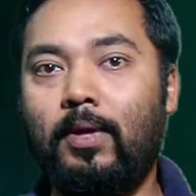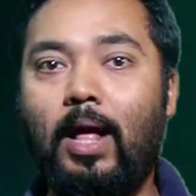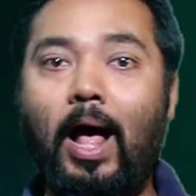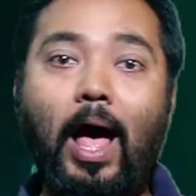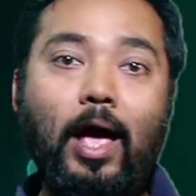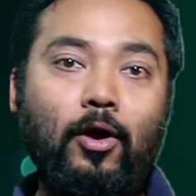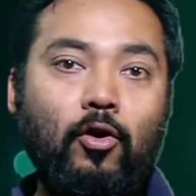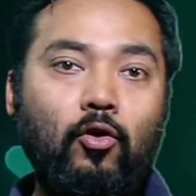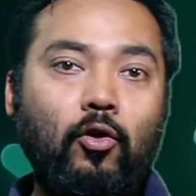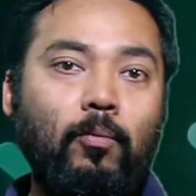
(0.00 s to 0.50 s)

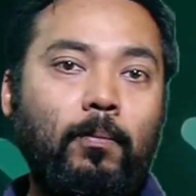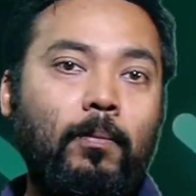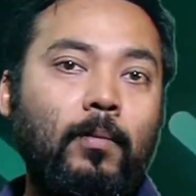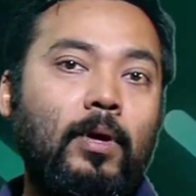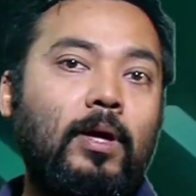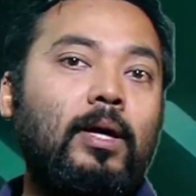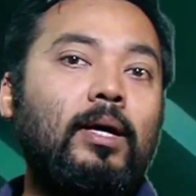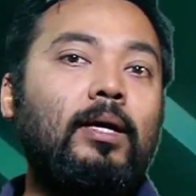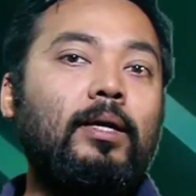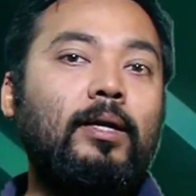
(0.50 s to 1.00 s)
I hope
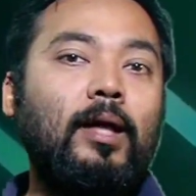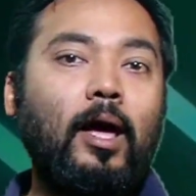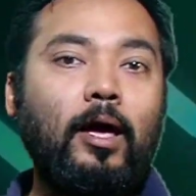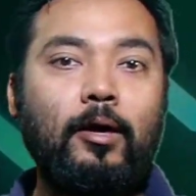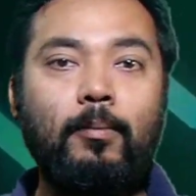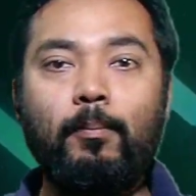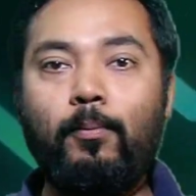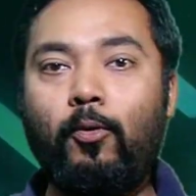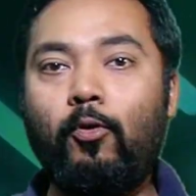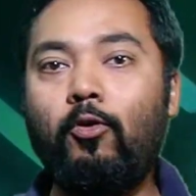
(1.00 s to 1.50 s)
the
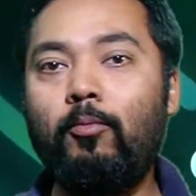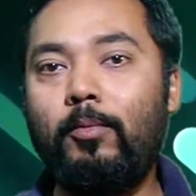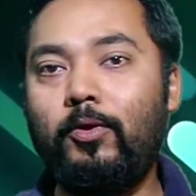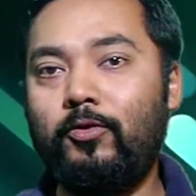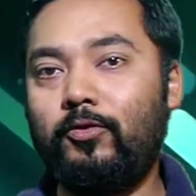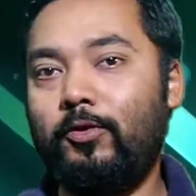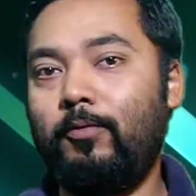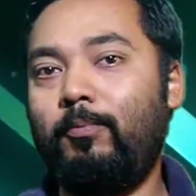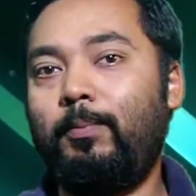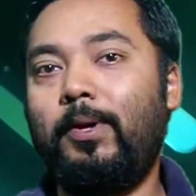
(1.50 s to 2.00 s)

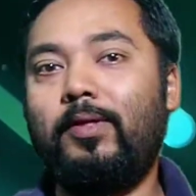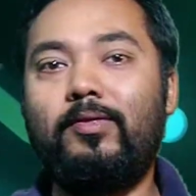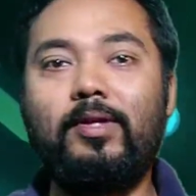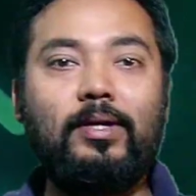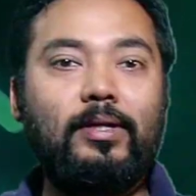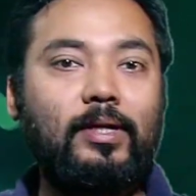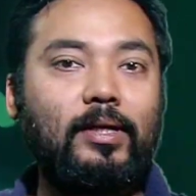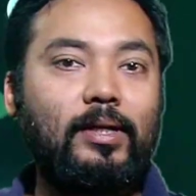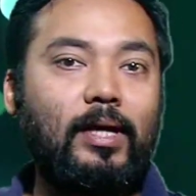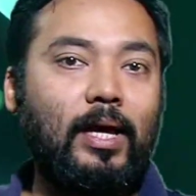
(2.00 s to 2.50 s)
information
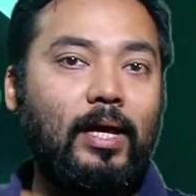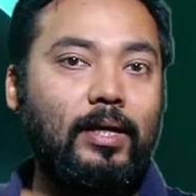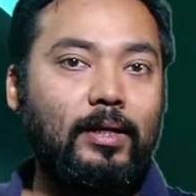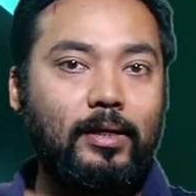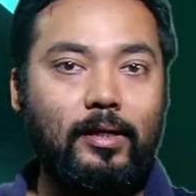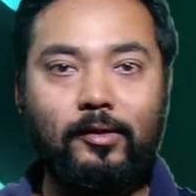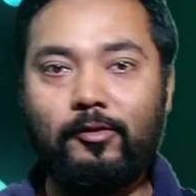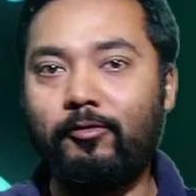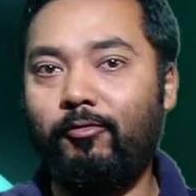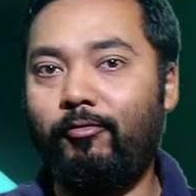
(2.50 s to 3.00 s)
presented in
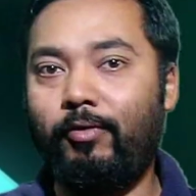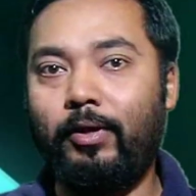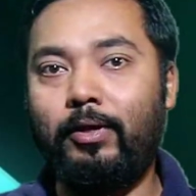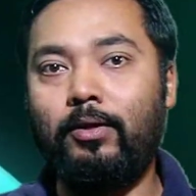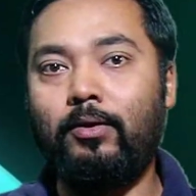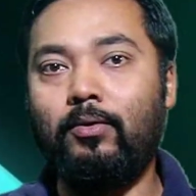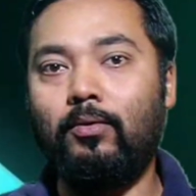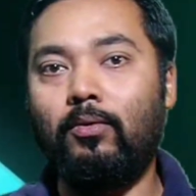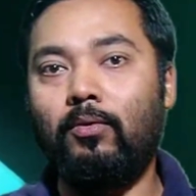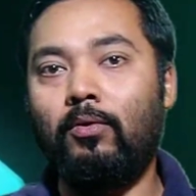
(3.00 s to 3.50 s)
this
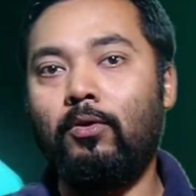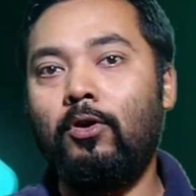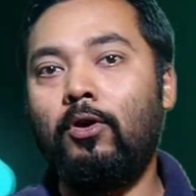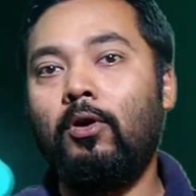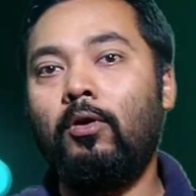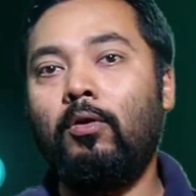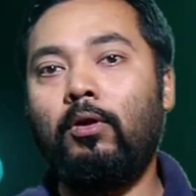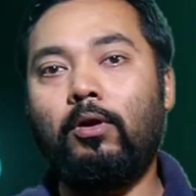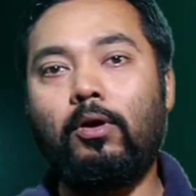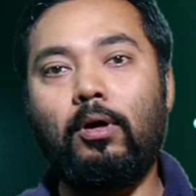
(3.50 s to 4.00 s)
video
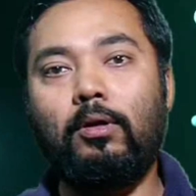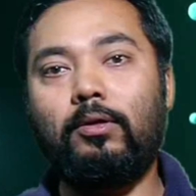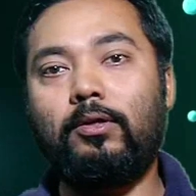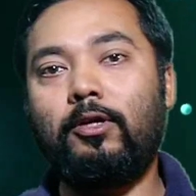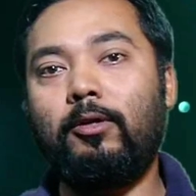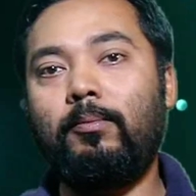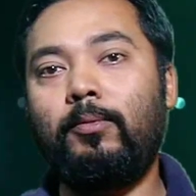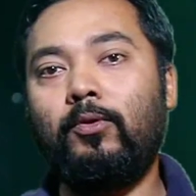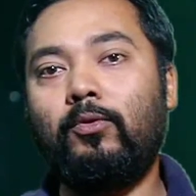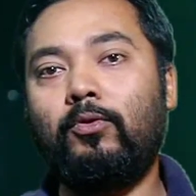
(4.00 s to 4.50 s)
will
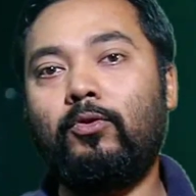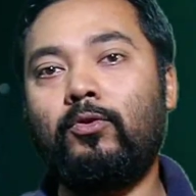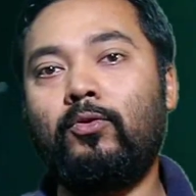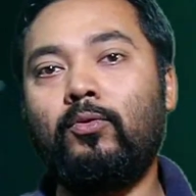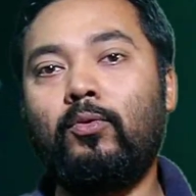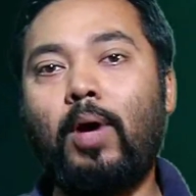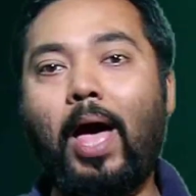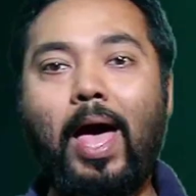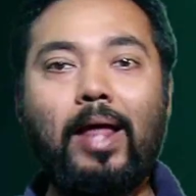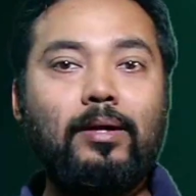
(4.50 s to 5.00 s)
contribute
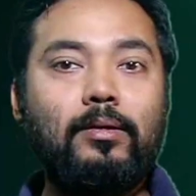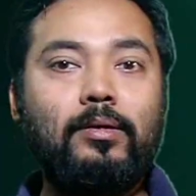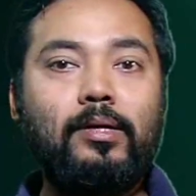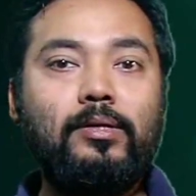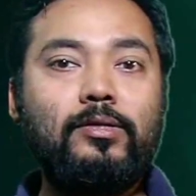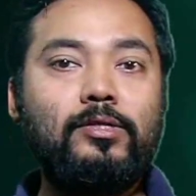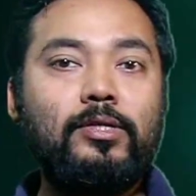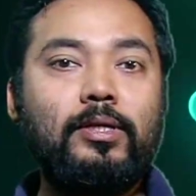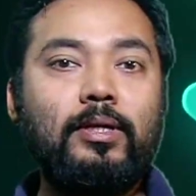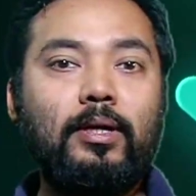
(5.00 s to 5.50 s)
to
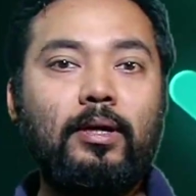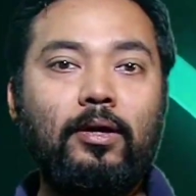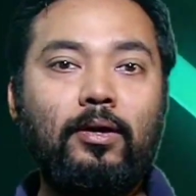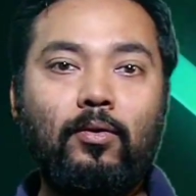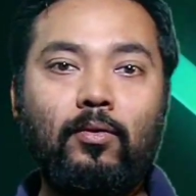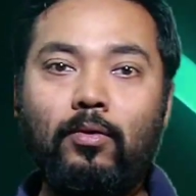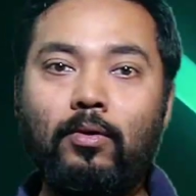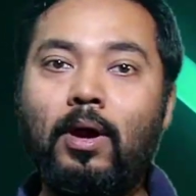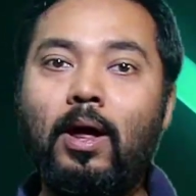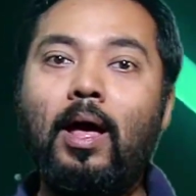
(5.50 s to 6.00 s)
enriching
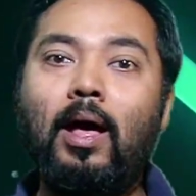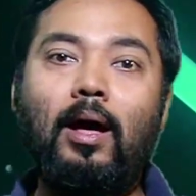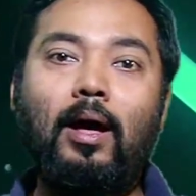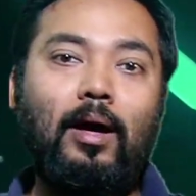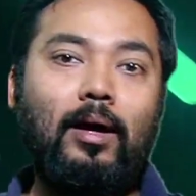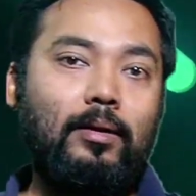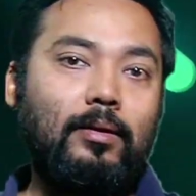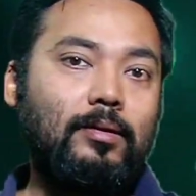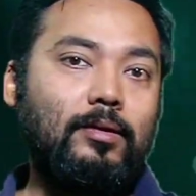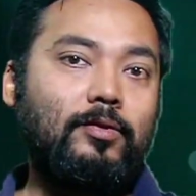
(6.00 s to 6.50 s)
your
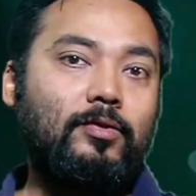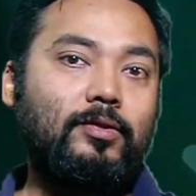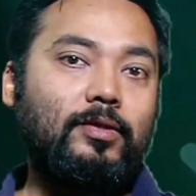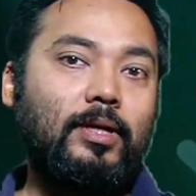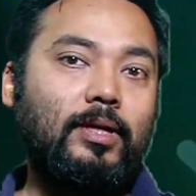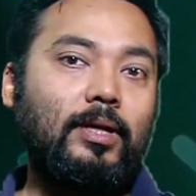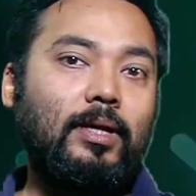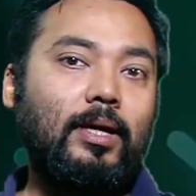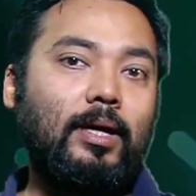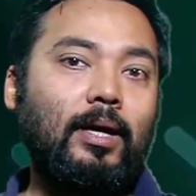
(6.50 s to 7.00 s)

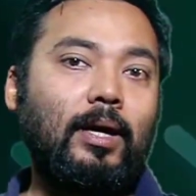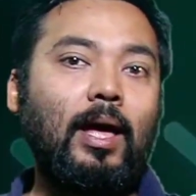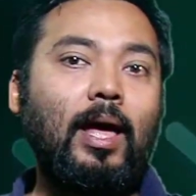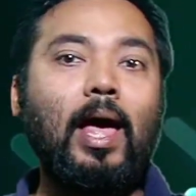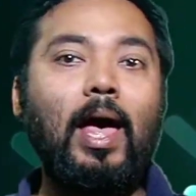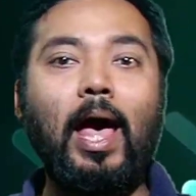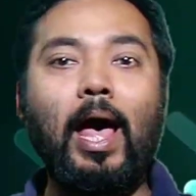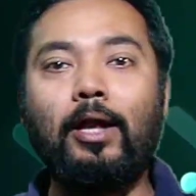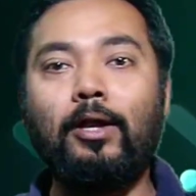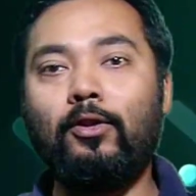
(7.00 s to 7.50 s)
understanding
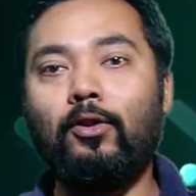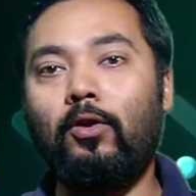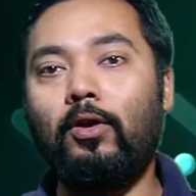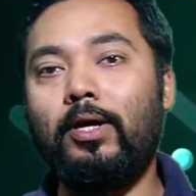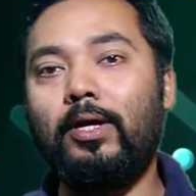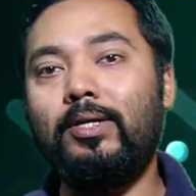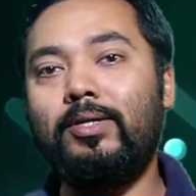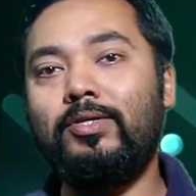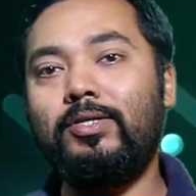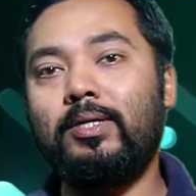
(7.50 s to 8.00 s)
and
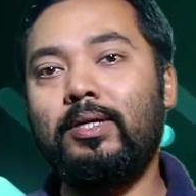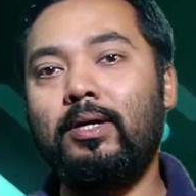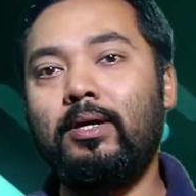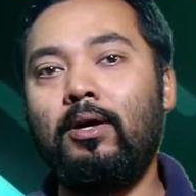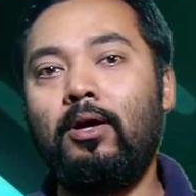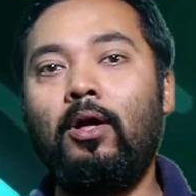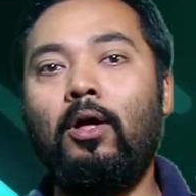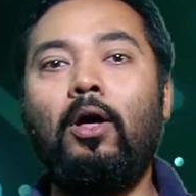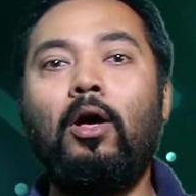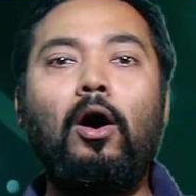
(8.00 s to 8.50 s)
knowledge
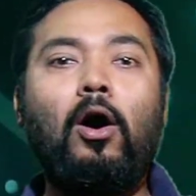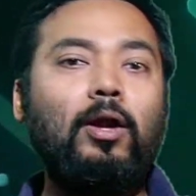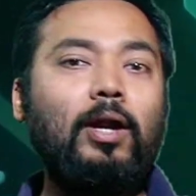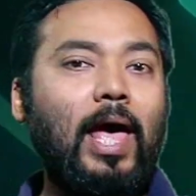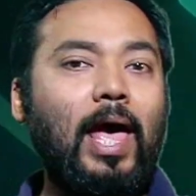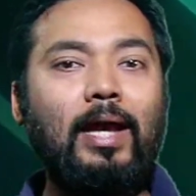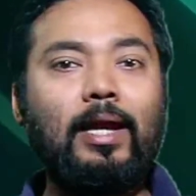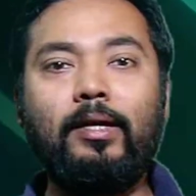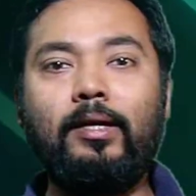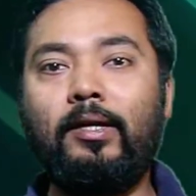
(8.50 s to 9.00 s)

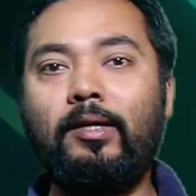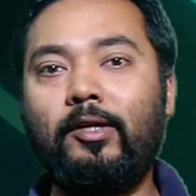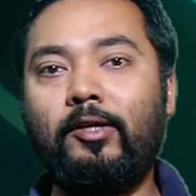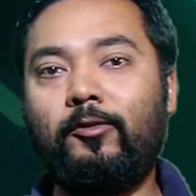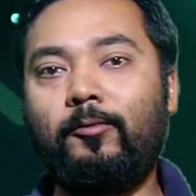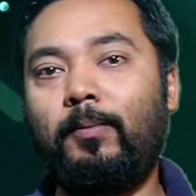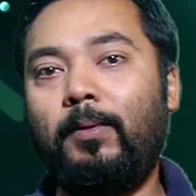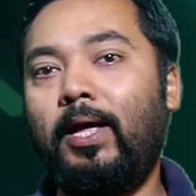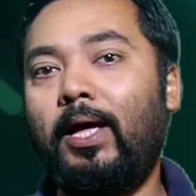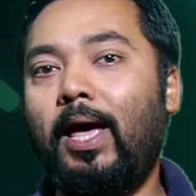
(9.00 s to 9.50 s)
on LED
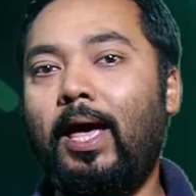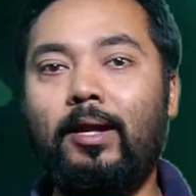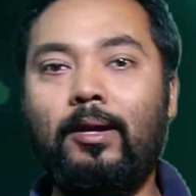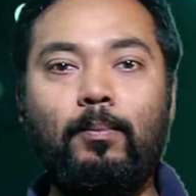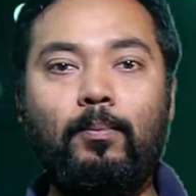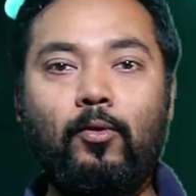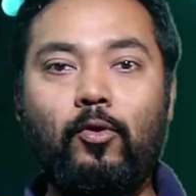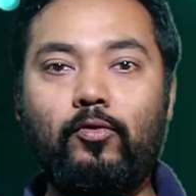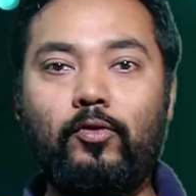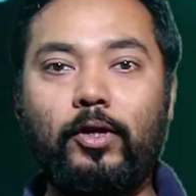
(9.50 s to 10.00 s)
display
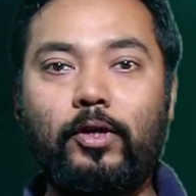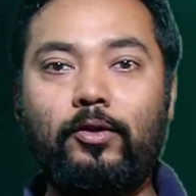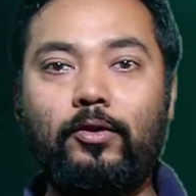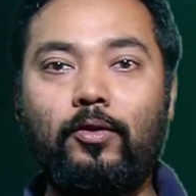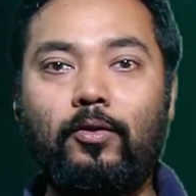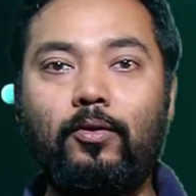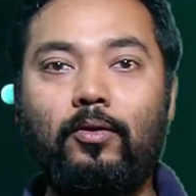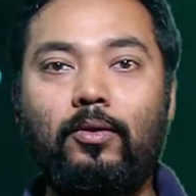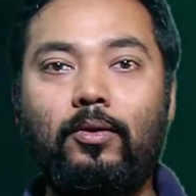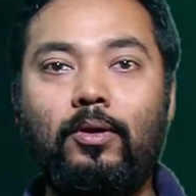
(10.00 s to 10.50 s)
and
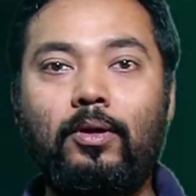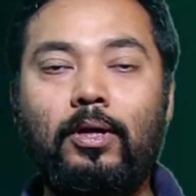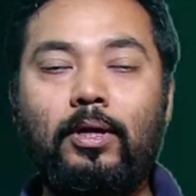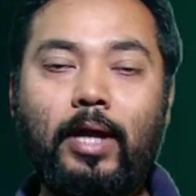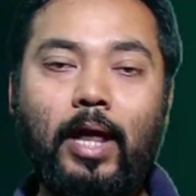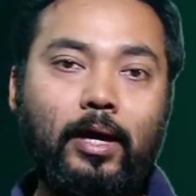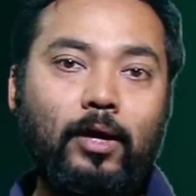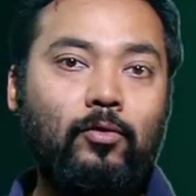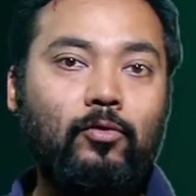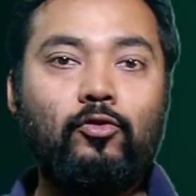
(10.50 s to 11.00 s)
projector.
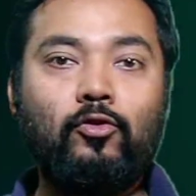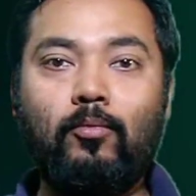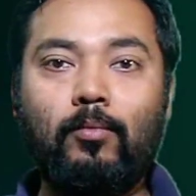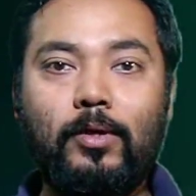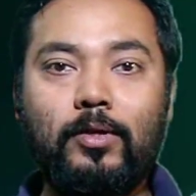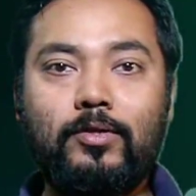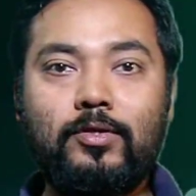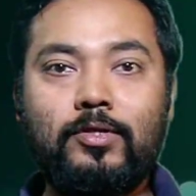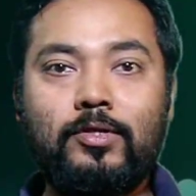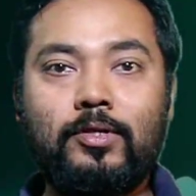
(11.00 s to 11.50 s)
Thank you so
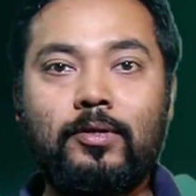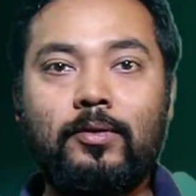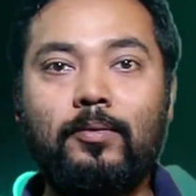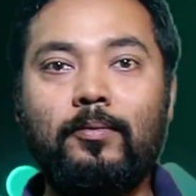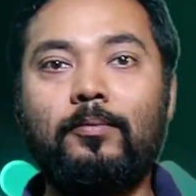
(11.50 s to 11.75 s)
much.